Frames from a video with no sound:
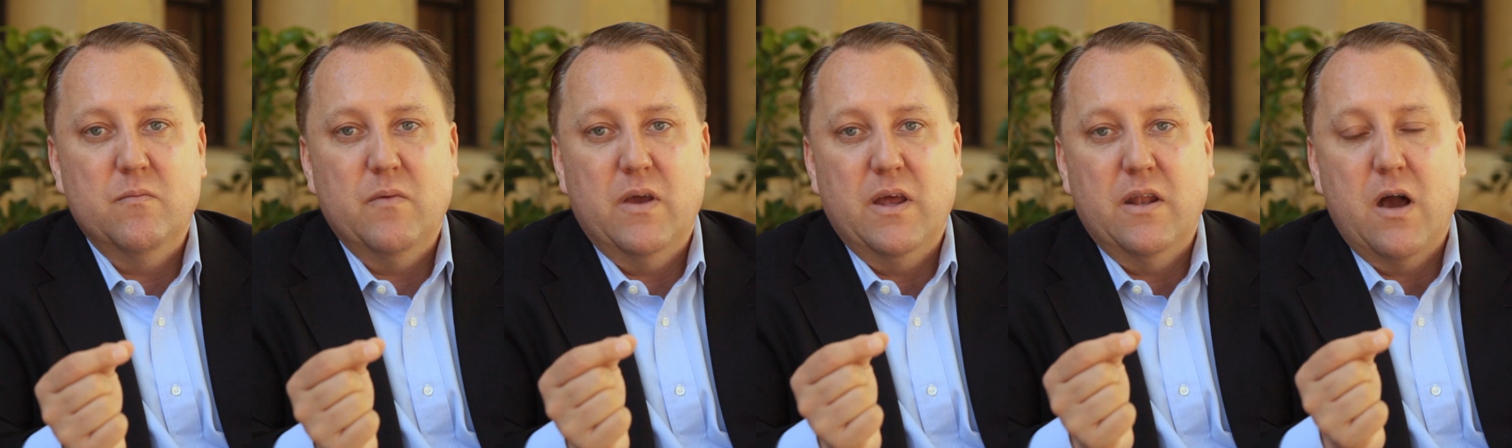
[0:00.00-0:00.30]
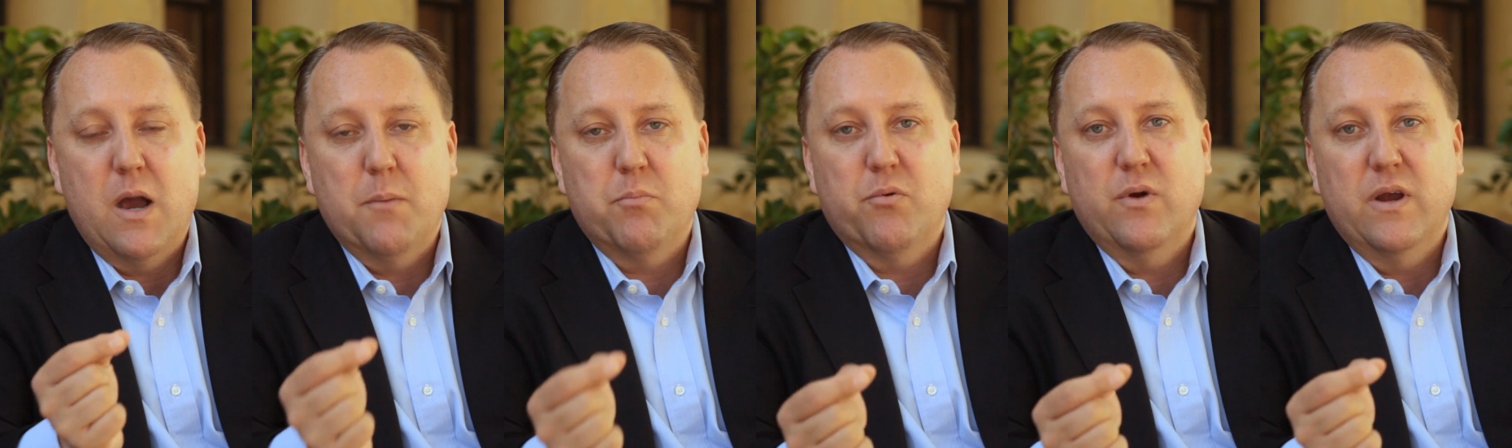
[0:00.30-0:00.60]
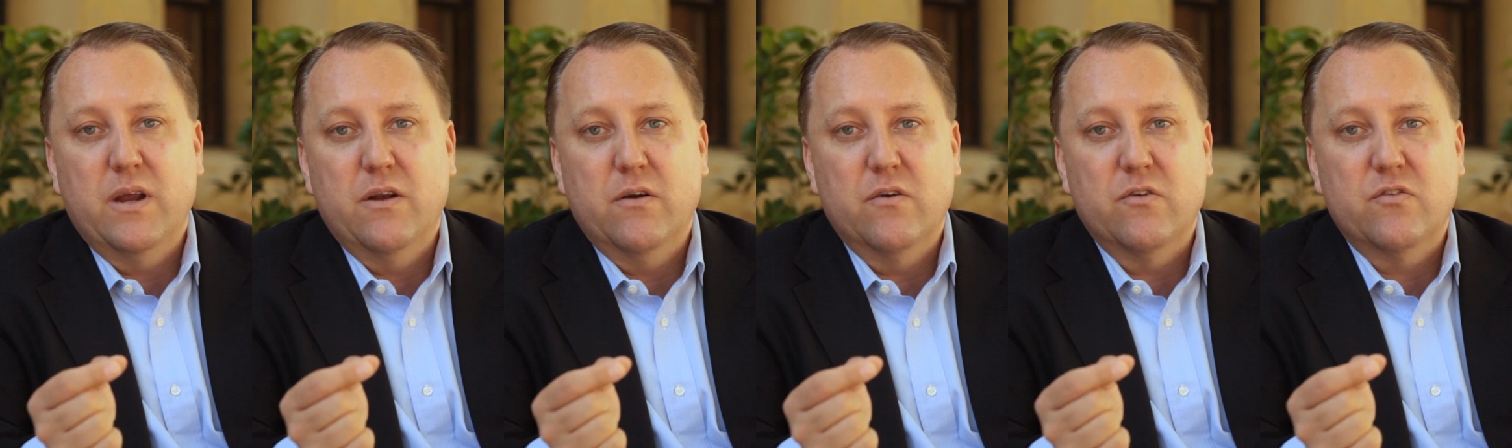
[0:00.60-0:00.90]
and
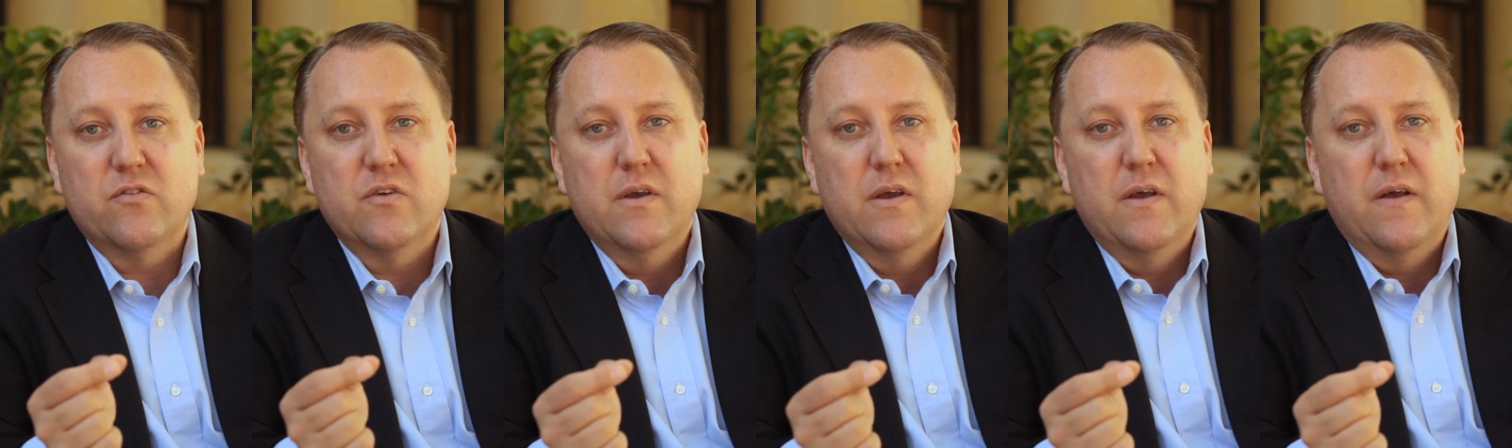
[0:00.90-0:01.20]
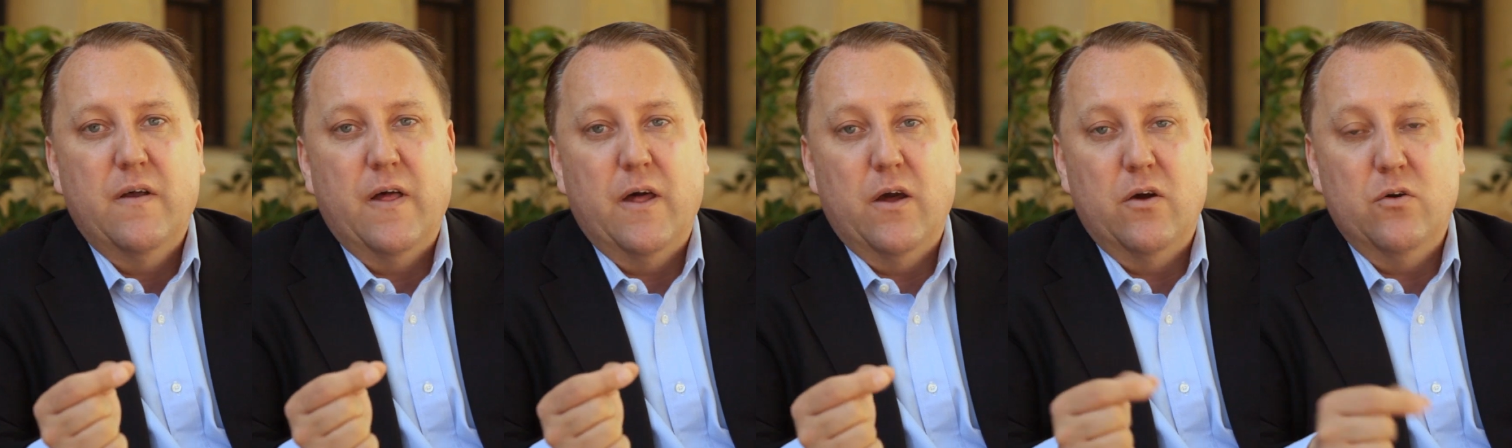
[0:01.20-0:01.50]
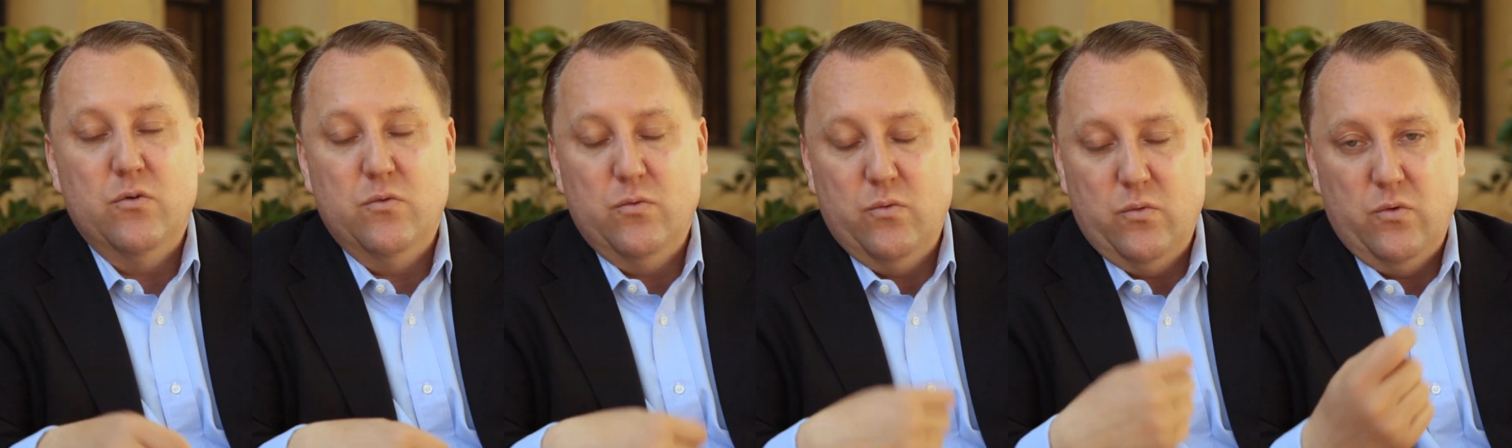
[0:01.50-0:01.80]
operators
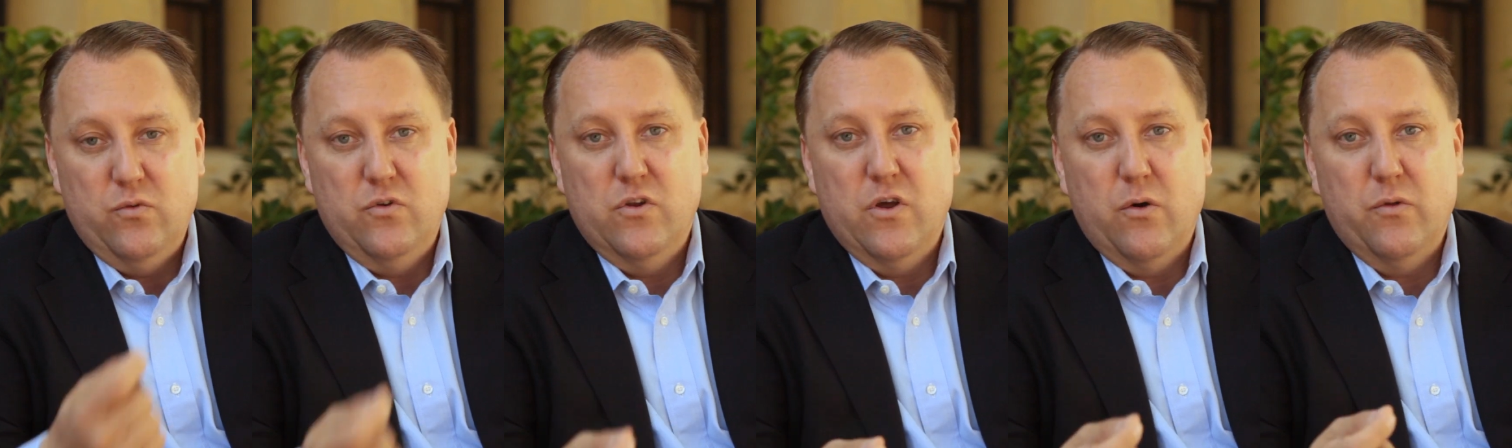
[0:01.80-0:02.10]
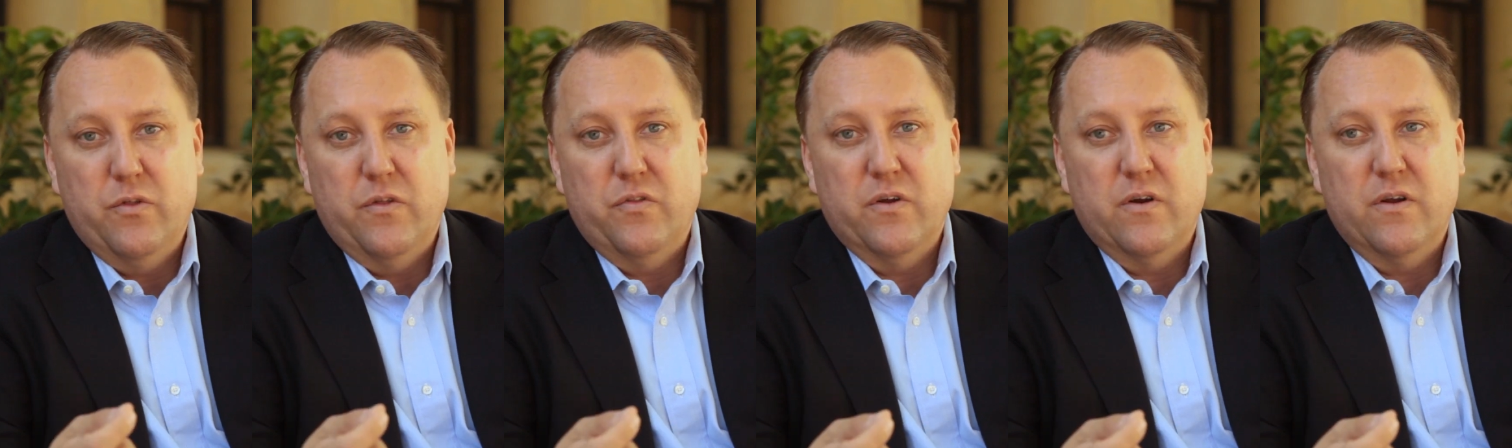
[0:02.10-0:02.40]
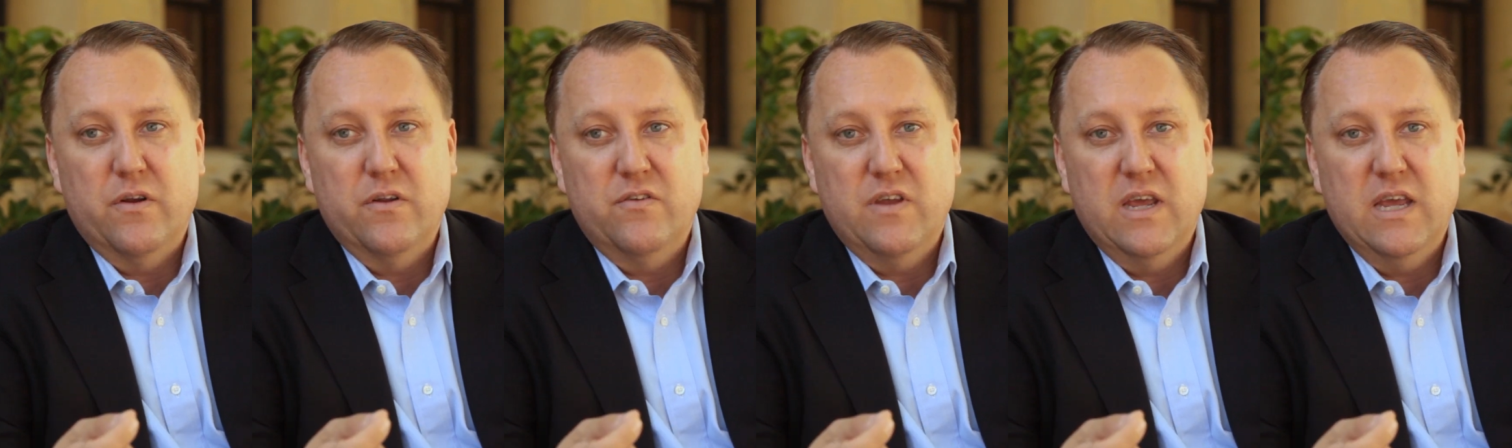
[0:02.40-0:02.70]
who know that they're
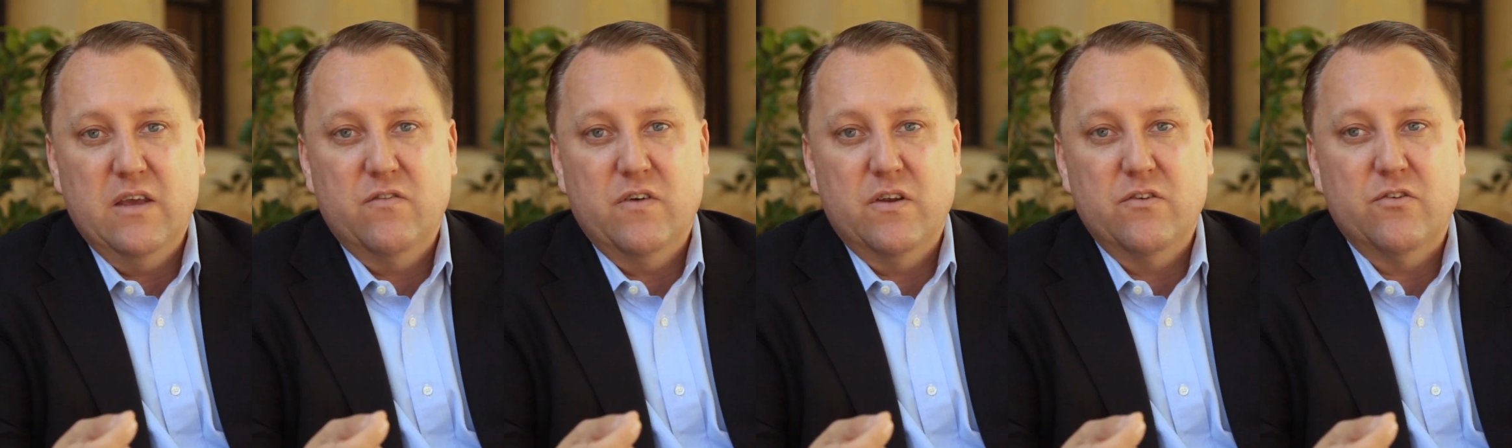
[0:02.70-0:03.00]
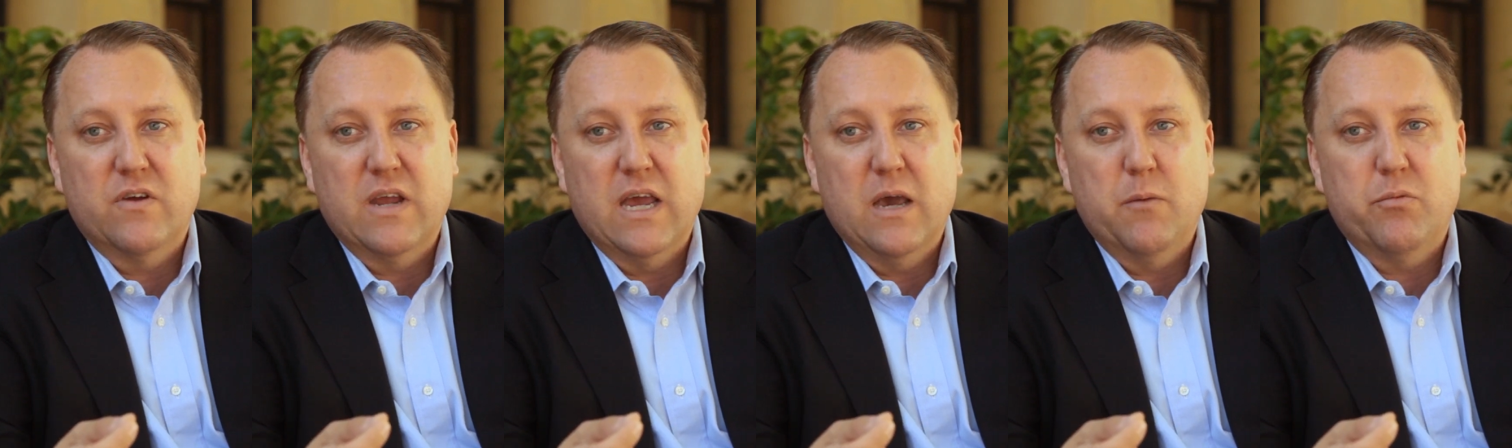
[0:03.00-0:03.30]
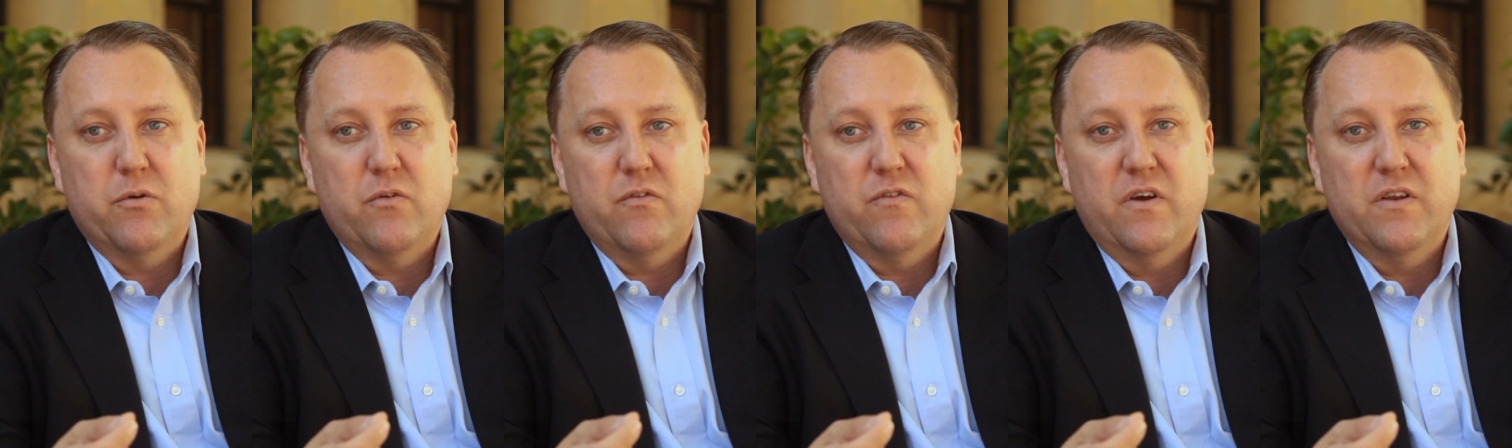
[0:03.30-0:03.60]
going to take venture
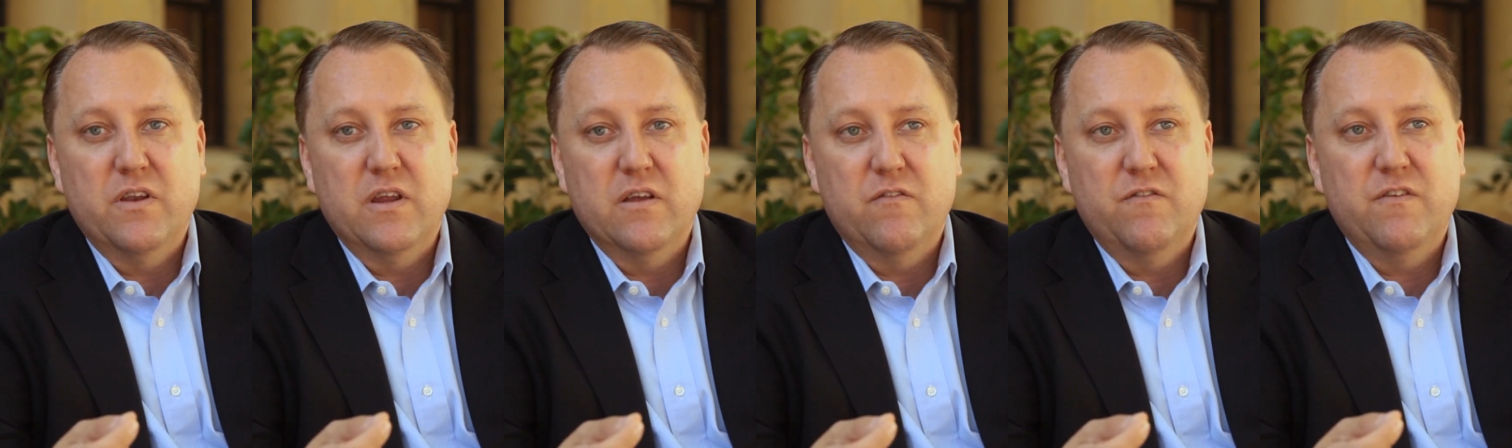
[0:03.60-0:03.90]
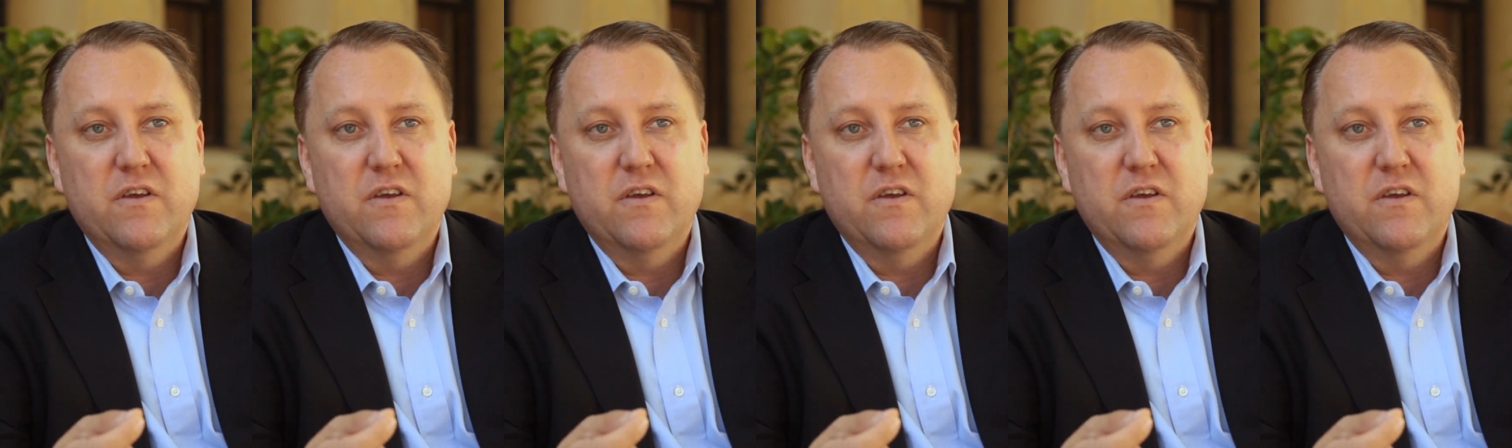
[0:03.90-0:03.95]
capital funding